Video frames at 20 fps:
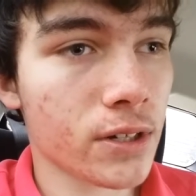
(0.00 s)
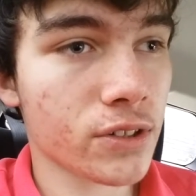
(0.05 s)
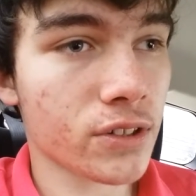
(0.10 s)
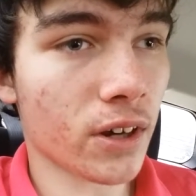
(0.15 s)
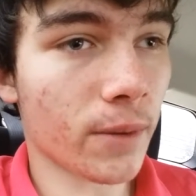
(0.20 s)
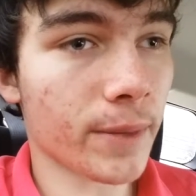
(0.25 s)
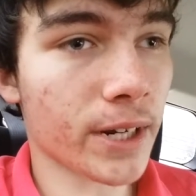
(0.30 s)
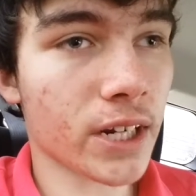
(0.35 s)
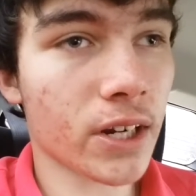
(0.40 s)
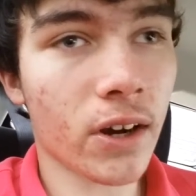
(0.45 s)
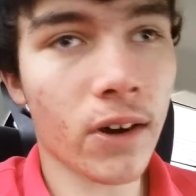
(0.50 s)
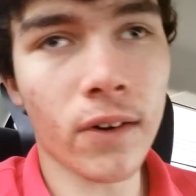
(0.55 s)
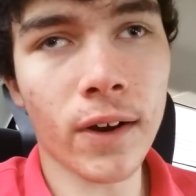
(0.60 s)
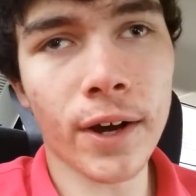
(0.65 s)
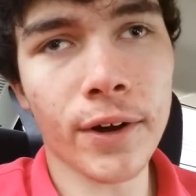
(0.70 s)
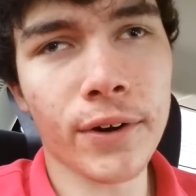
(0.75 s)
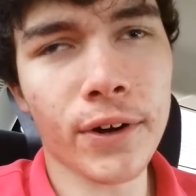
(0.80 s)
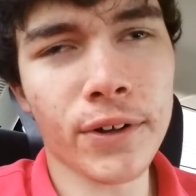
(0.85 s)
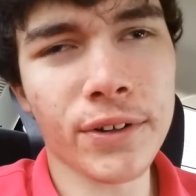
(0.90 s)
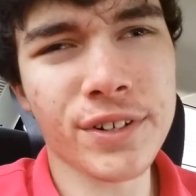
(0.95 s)
So I'm going to cut
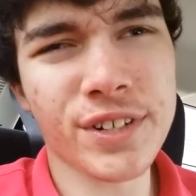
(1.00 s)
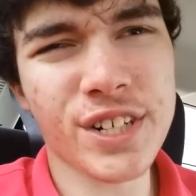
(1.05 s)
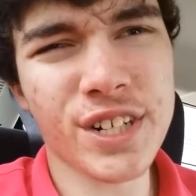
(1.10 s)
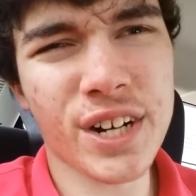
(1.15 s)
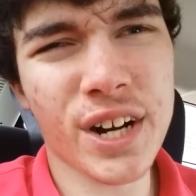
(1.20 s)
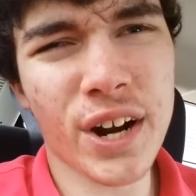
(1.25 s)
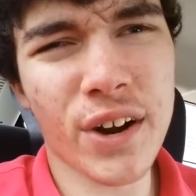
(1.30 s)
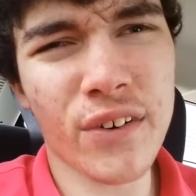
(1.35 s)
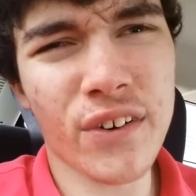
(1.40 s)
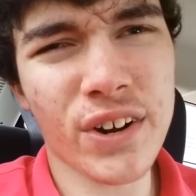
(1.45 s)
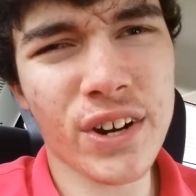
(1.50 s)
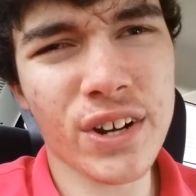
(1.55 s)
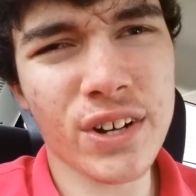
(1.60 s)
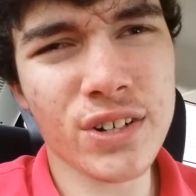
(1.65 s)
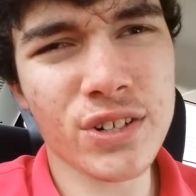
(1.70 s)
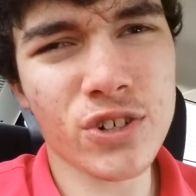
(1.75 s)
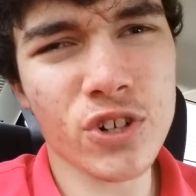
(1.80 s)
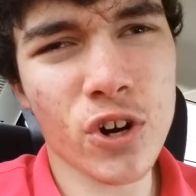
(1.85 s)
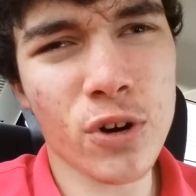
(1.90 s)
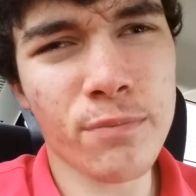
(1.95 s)
out all the generic
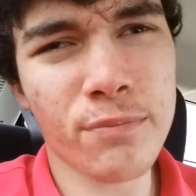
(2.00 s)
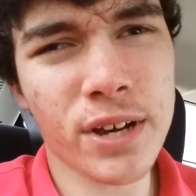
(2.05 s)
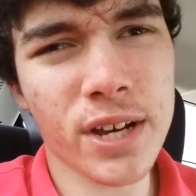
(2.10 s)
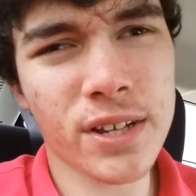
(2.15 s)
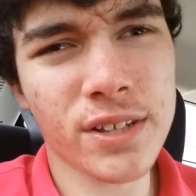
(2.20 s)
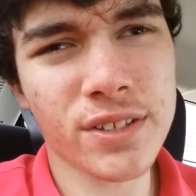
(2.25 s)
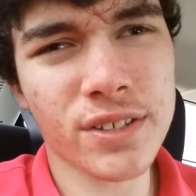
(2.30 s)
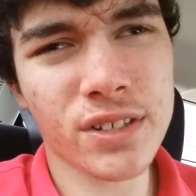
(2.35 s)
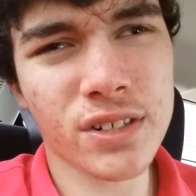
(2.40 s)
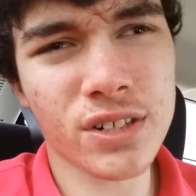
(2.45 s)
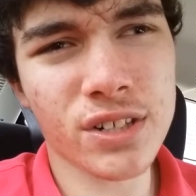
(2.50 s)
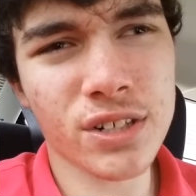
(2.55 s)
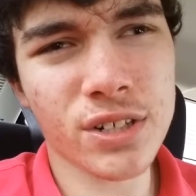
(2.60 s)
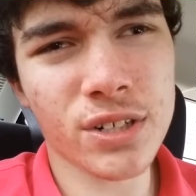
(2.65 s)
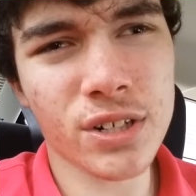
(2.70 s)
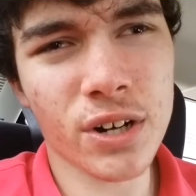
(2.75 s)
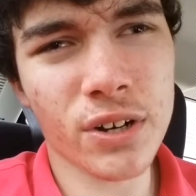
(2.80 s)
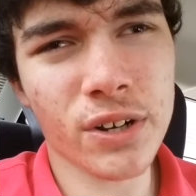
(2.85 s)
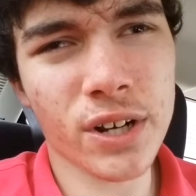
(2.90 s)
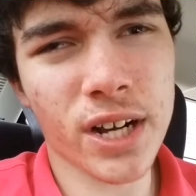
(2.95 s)
intro bits and just
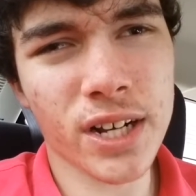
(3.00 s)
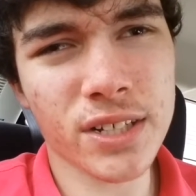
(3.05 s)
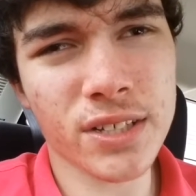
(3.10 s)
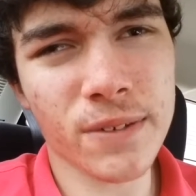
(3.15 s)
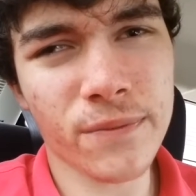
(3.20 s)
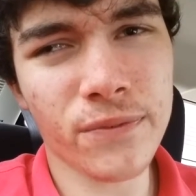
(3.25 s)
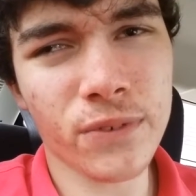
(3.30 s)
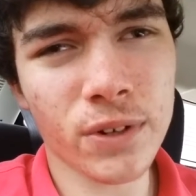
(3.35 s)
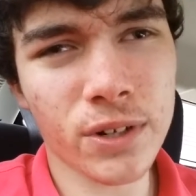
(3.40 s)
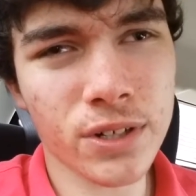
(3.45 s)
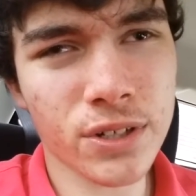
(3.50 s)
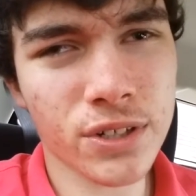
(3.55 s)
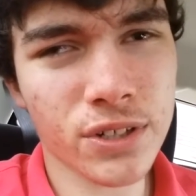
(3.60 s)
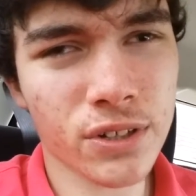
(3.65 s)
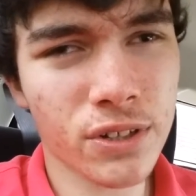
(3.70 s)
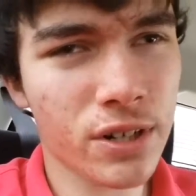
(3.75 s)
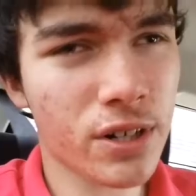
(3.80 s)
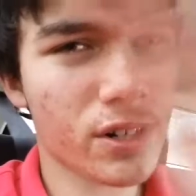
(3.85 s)
show you guys the footage. So